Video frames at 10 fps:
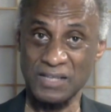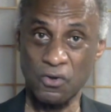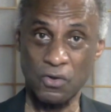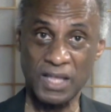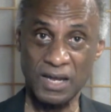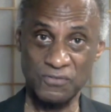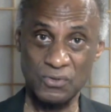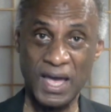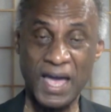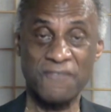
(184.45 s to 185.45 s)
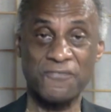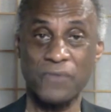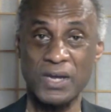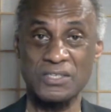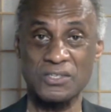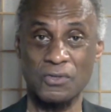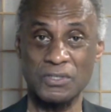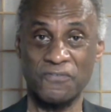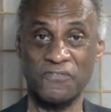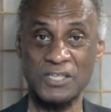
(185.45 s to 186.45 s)
I know a lot of you have friends
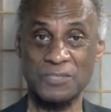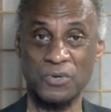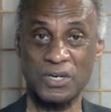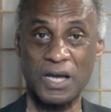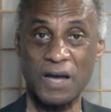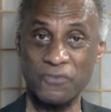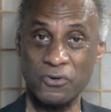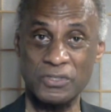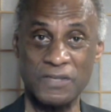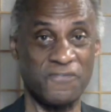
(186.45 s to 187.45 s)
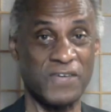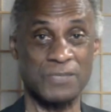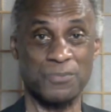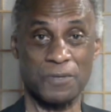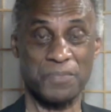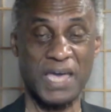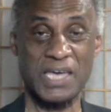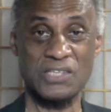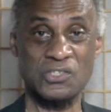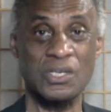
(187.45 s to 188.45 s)
on your Facebook cover, your Facebook
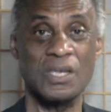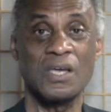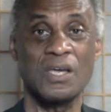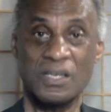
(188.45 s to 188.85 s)
page.